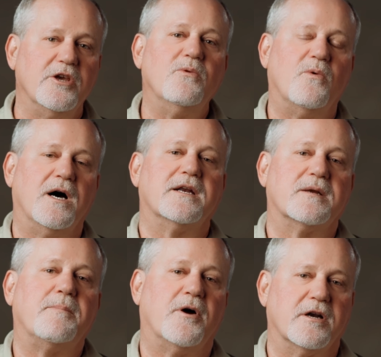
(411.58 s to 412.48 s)
You want
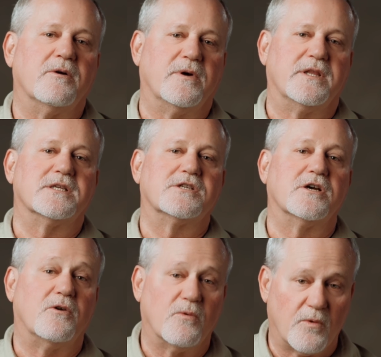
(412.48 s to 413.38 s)
to partner with us to
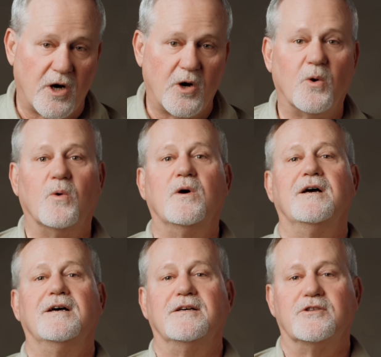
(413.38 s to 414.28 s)
grow
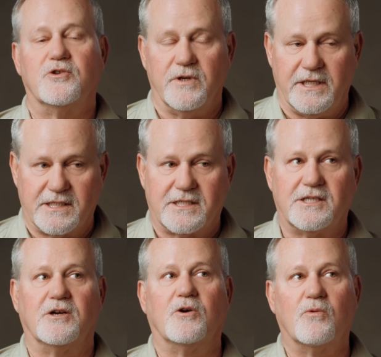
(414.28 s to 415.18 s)
trees,
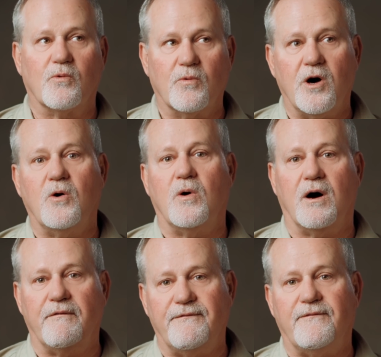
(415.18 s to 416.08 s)
to grow
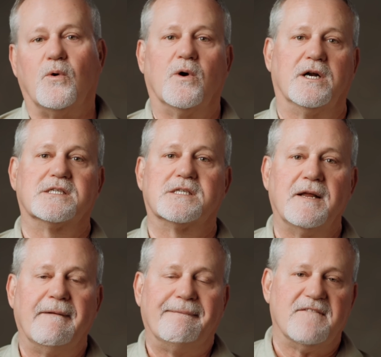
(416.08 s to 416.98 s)
a forest,
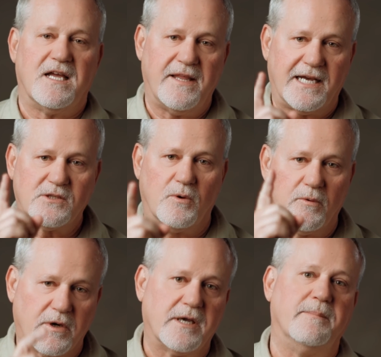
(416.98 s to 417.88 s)
and that's what
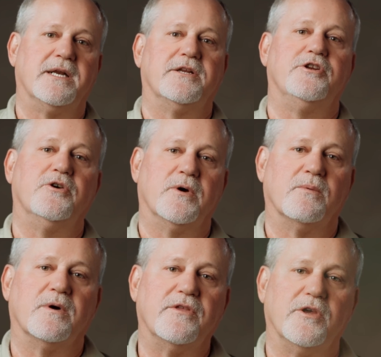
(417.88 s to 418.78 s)
we're committed to
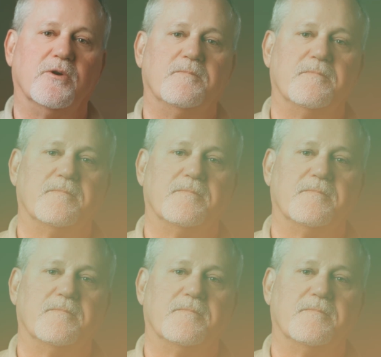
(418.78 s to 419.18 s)
doing with you.